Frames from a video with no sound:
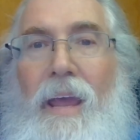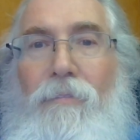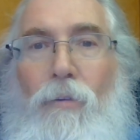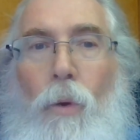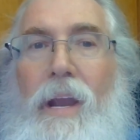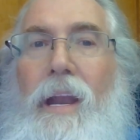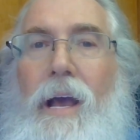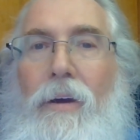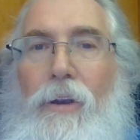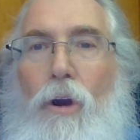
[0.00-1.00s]
If renting
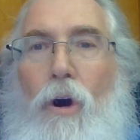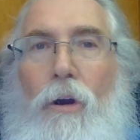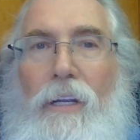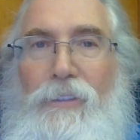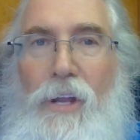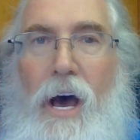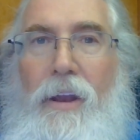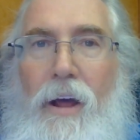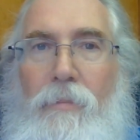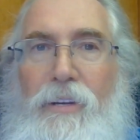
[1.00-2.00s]
out your car is not
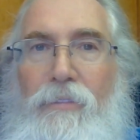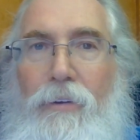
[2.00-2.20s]
an option